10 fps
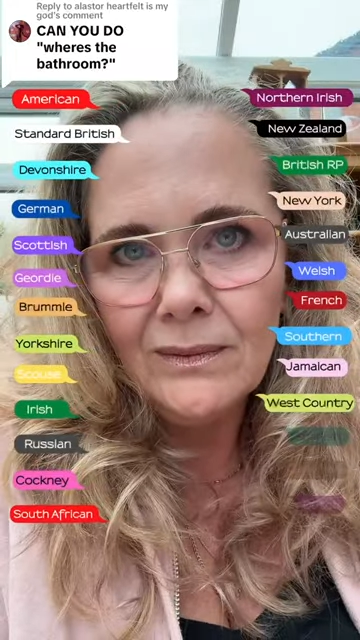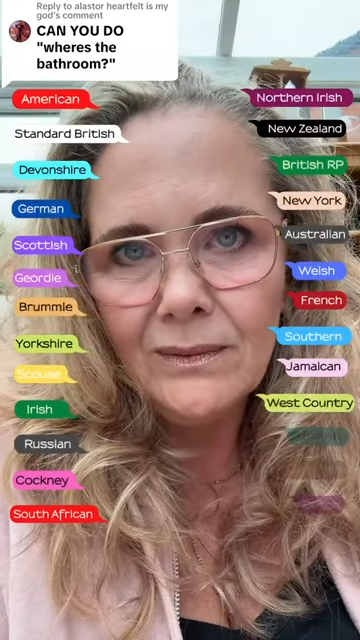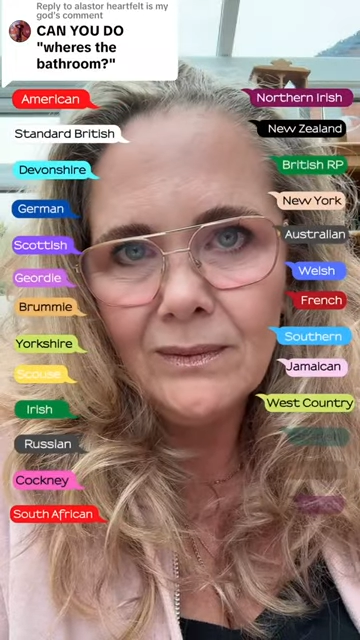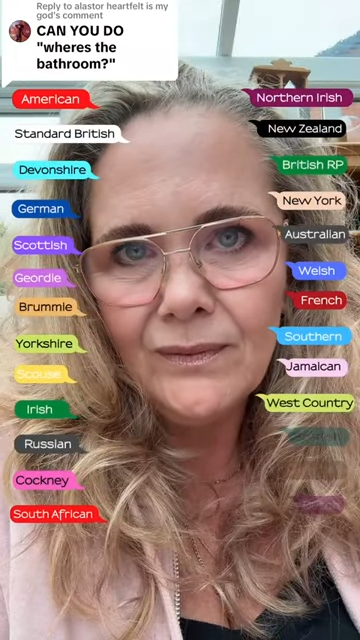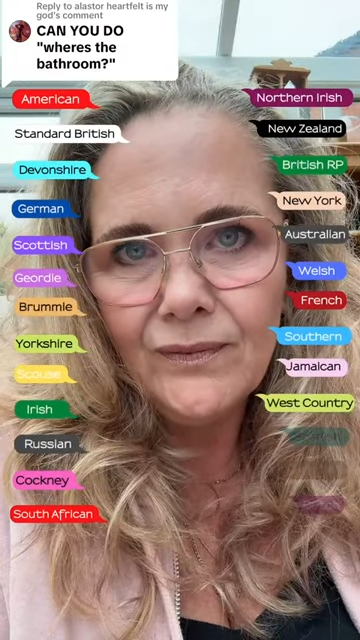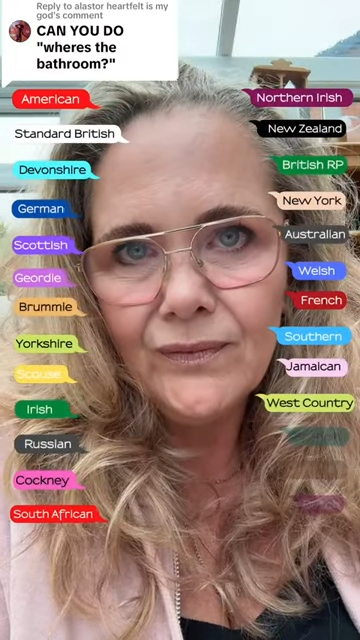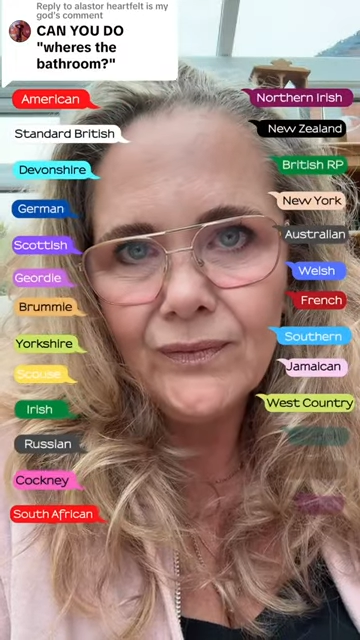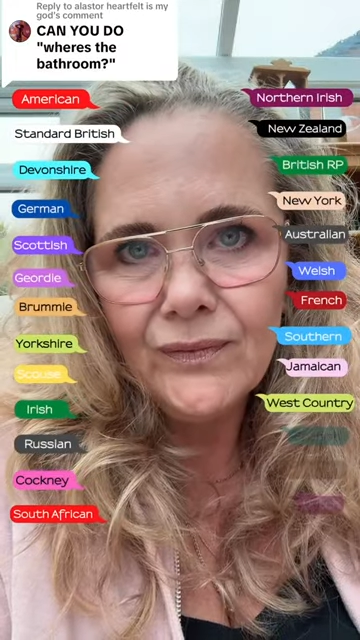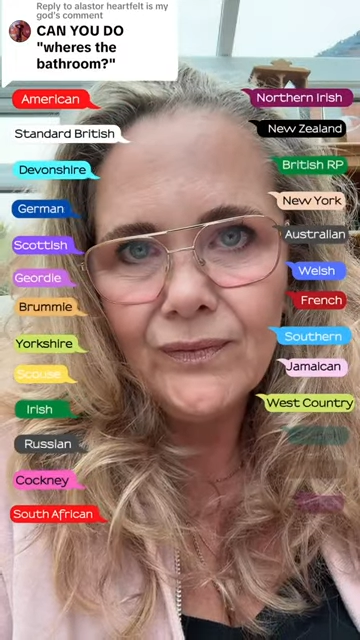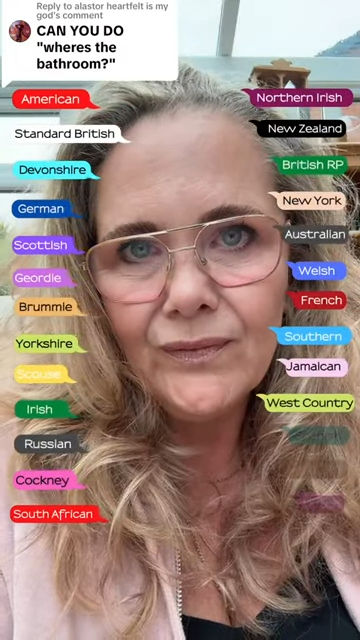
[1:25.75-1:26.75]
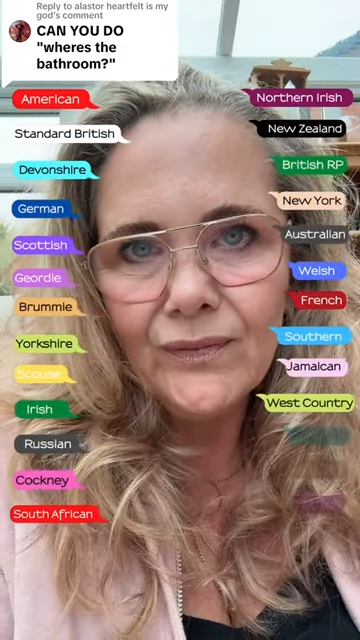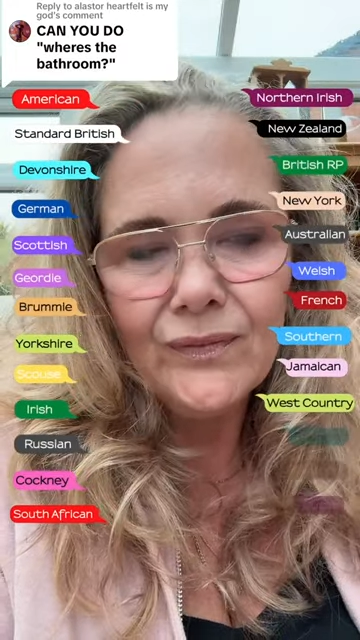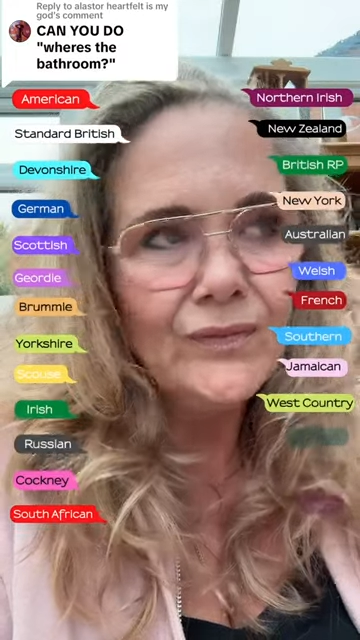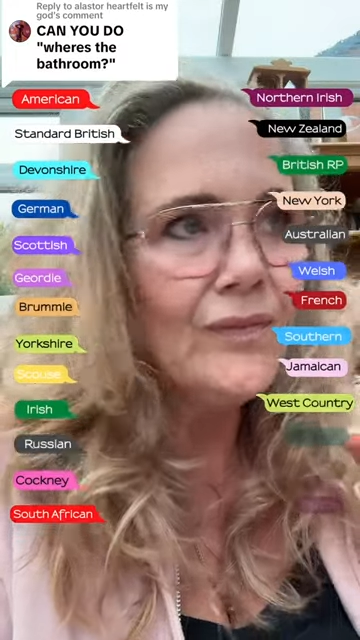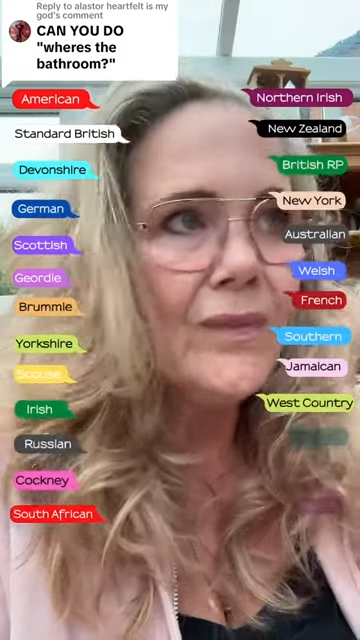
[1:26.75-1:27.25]
West Country.
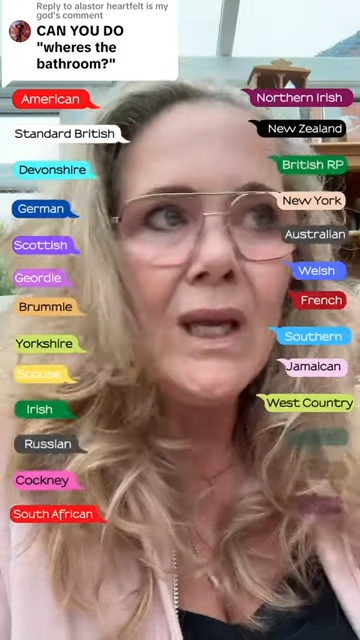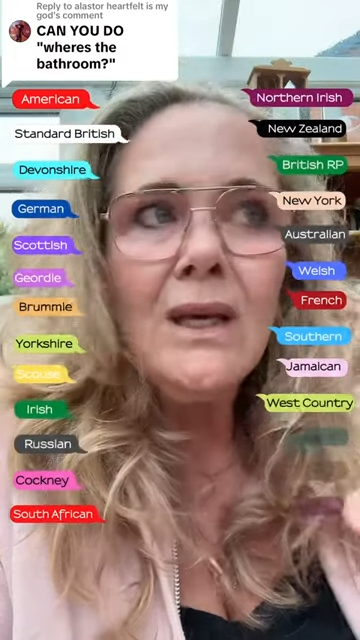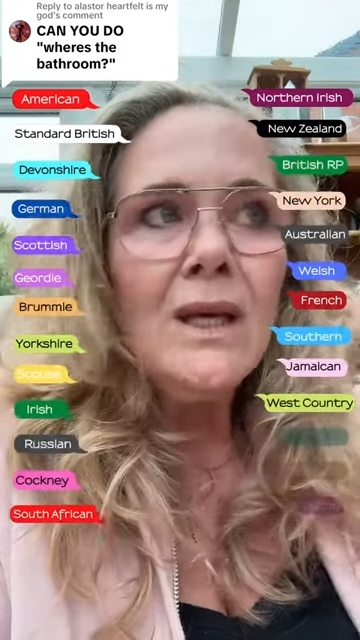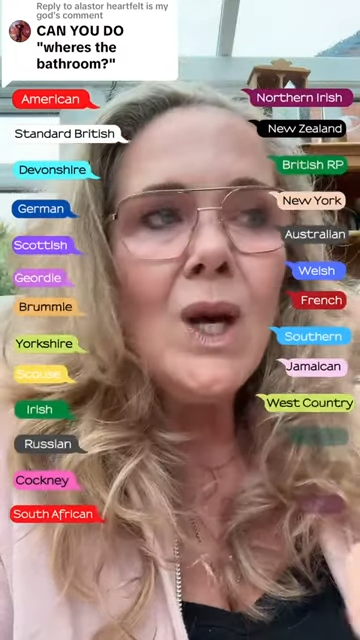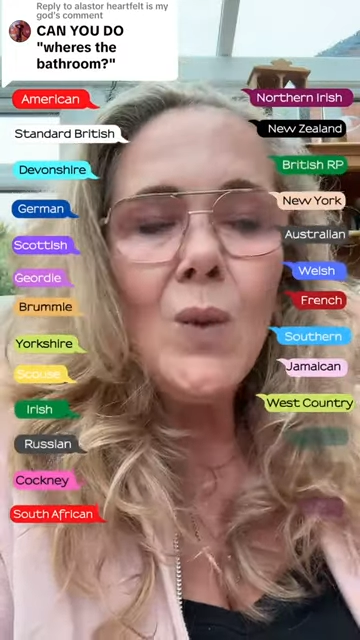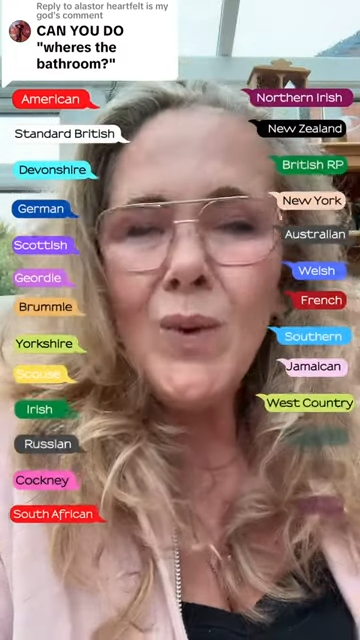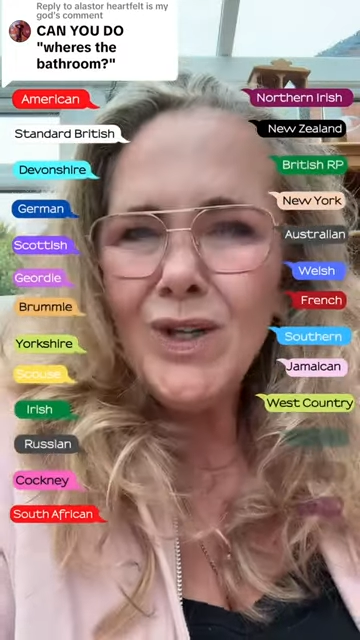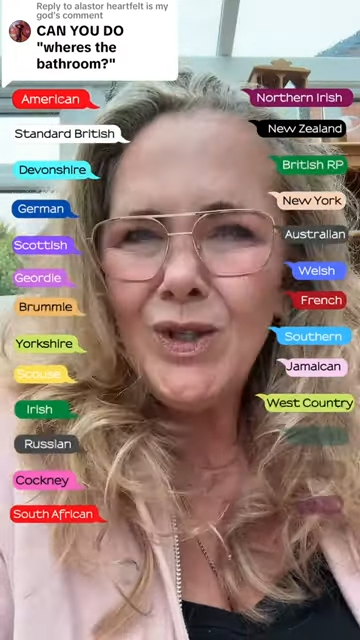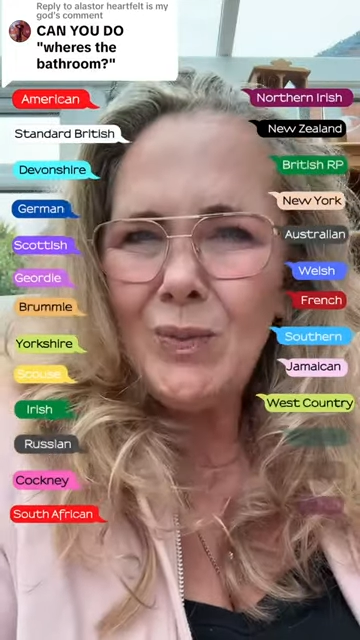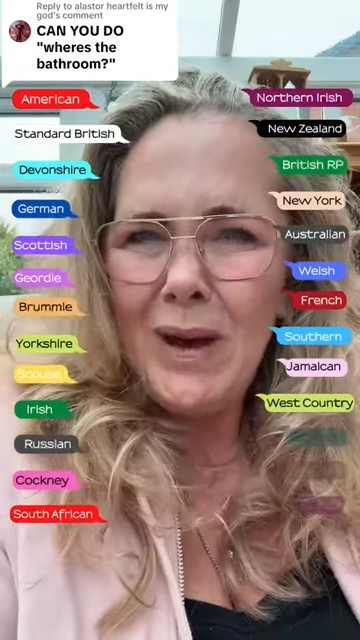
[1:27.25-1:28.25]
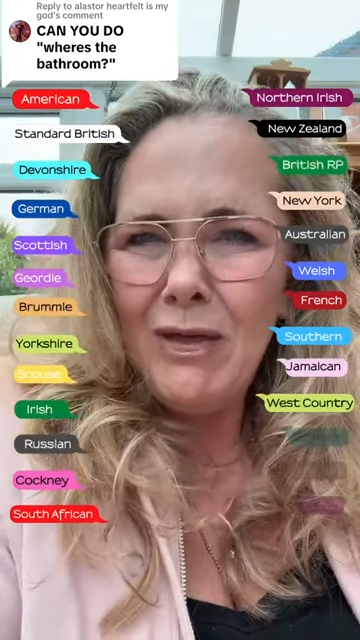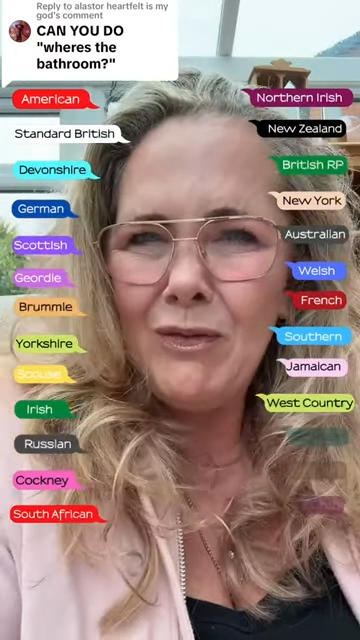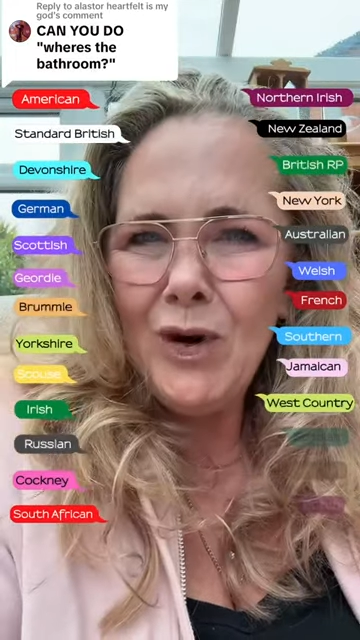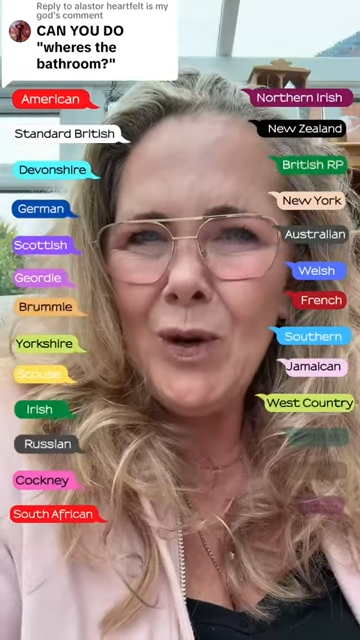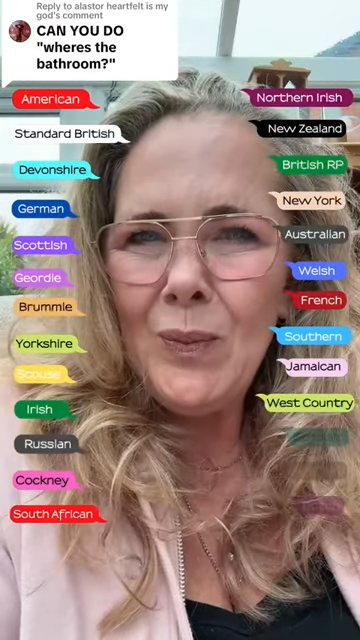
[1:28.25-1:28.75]
Where's your
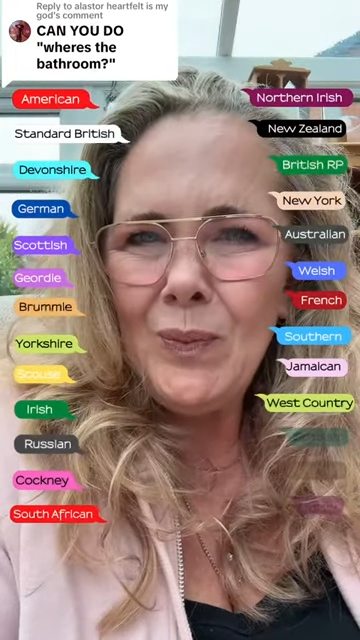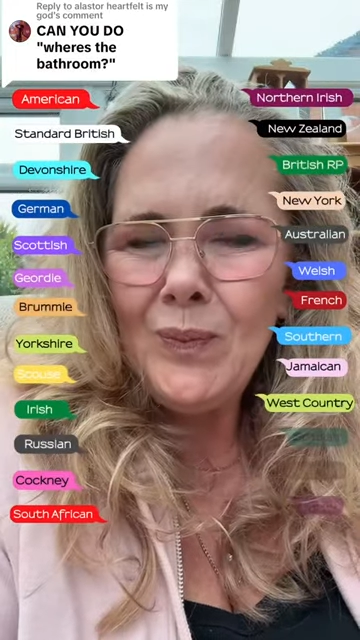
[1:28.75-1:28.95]
bathroom?